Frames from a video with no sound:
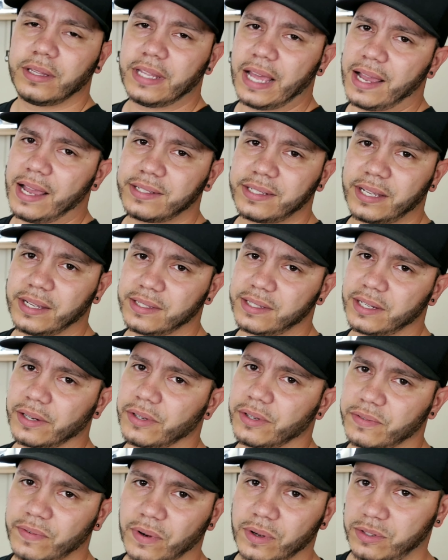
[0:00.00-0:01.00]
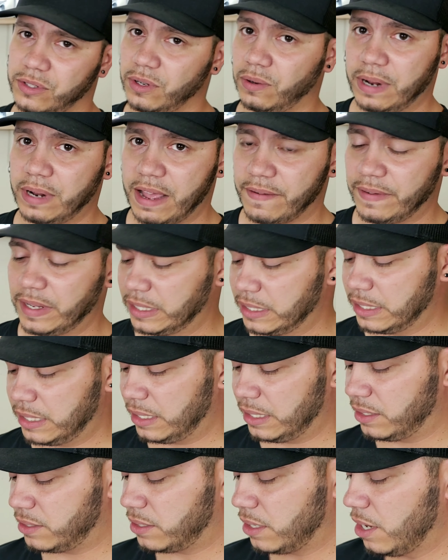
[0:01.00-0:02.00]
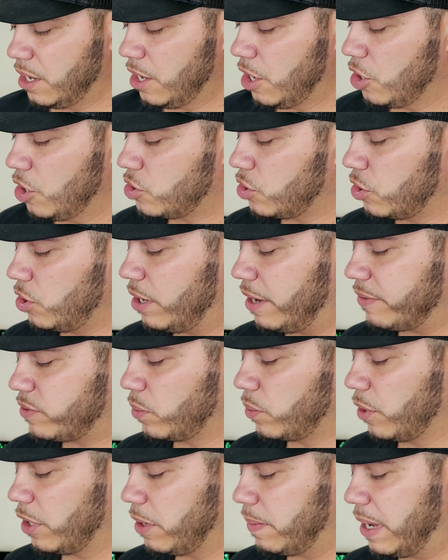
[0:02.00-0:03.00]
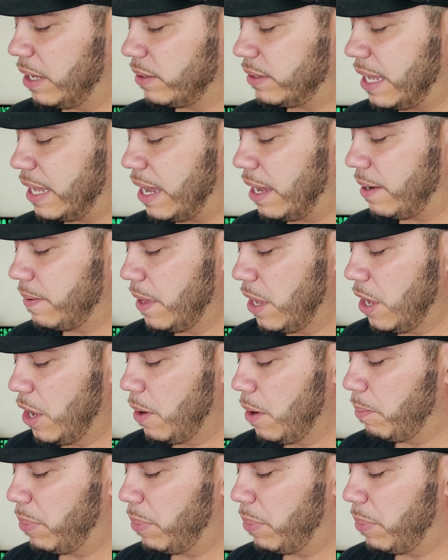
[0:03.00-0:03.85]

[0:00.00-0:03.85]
The S10 series phones don't have LEDs, so you don't have to worry about that.